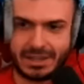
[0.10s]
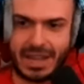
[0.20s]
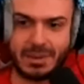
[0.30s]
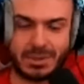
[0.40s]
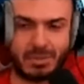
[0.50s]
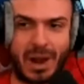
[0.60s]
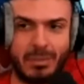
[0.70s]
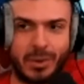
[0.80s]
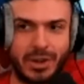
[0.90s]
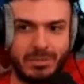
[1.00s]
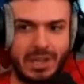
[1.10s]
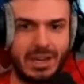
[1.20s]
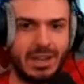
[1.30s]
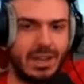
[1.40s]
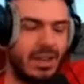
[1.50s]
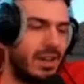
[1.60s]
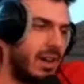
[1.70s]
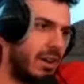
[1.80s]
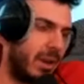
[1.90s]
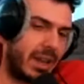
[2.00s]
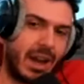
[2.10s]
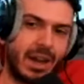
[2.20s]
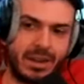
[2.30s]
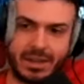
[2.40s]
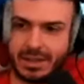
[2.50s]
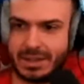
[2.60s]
TenZ was the problem. What do you mean? Oh my God.